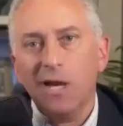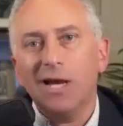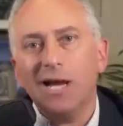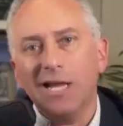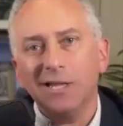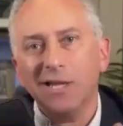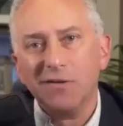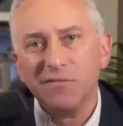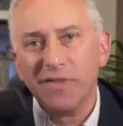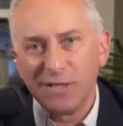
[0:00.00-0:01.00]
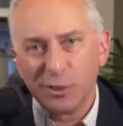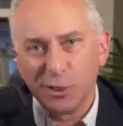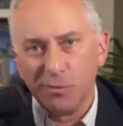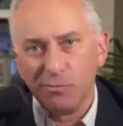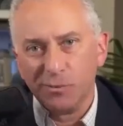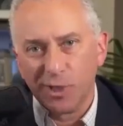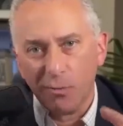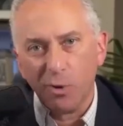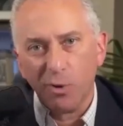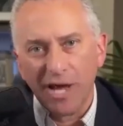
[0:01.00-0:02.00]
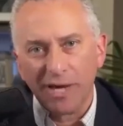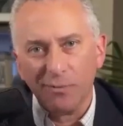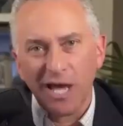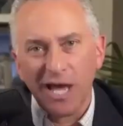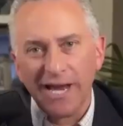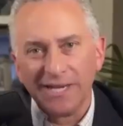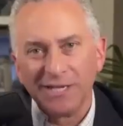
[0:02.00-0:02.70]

I love that term, double bottom line.